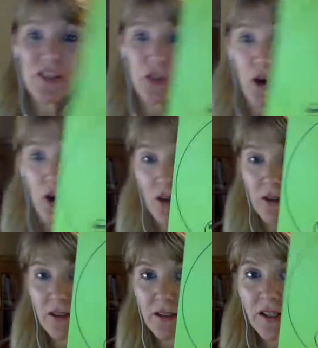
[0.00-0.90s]

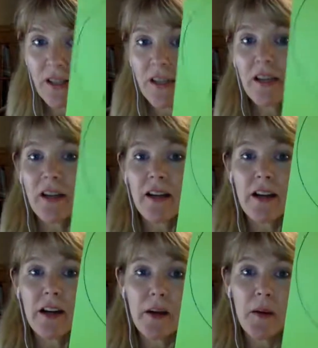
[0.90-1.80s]
circle,
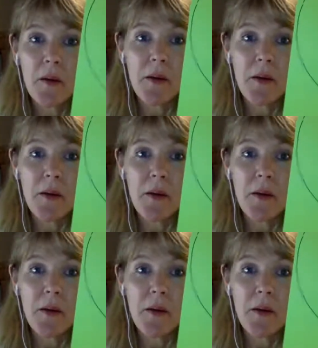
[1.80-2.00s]
uh,